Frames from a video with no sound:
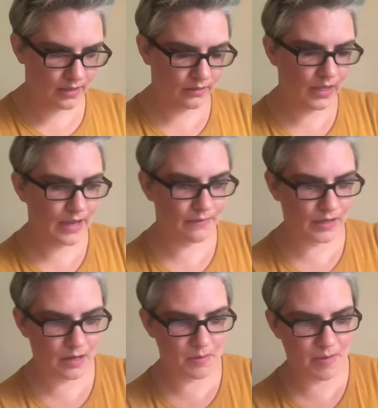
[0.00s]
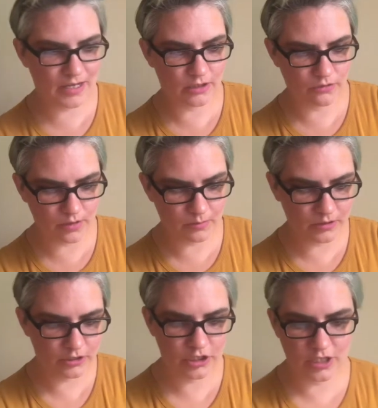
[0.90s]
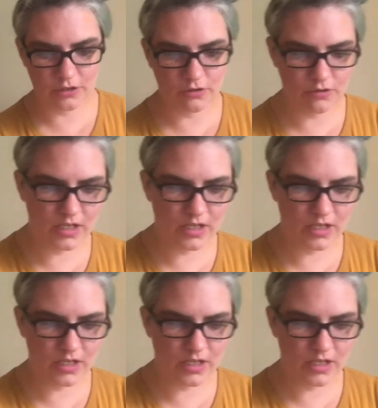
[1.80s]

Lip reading: life and coming back to normal, and she has two